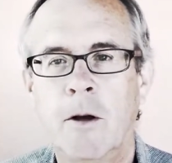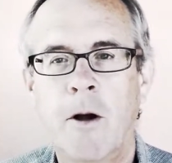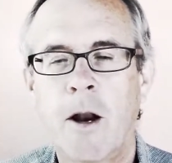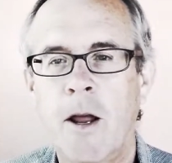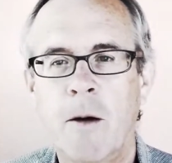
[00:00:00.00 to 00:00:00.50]

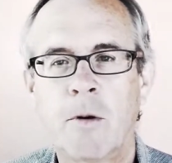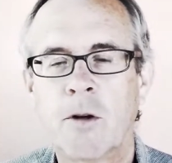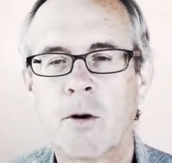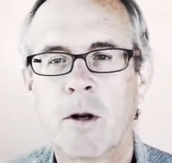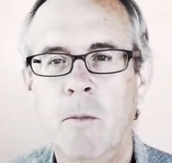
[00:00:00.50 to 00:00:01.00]
You're not an
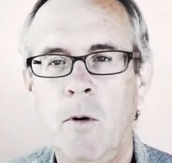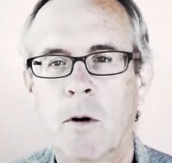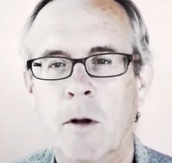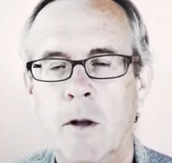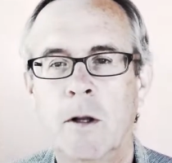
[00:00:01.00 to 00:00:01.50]
amateur
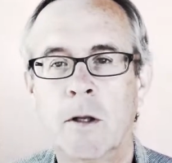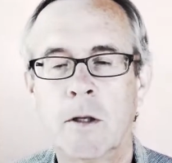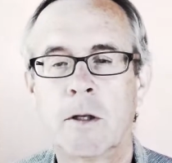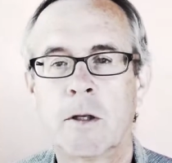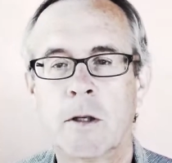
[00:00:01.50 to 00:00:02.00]
anymore. Now,
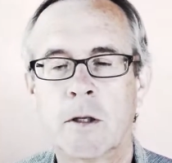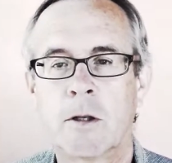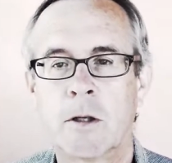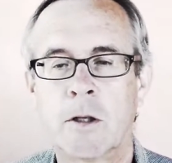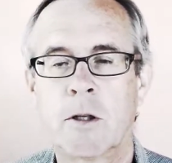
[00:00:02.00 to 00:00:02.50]
this
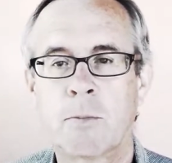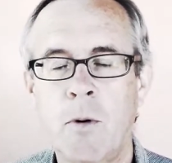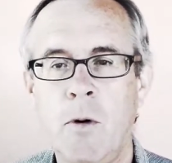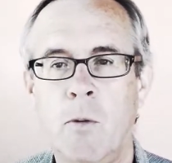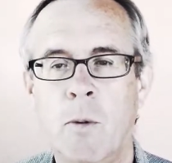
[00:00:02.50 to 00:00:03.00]
is
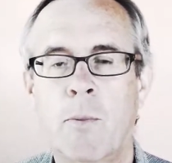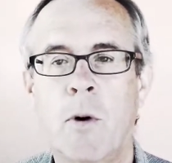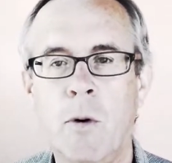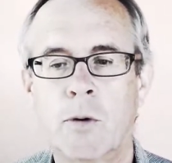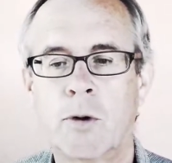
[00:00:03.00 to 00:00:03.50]
pro. We're pro.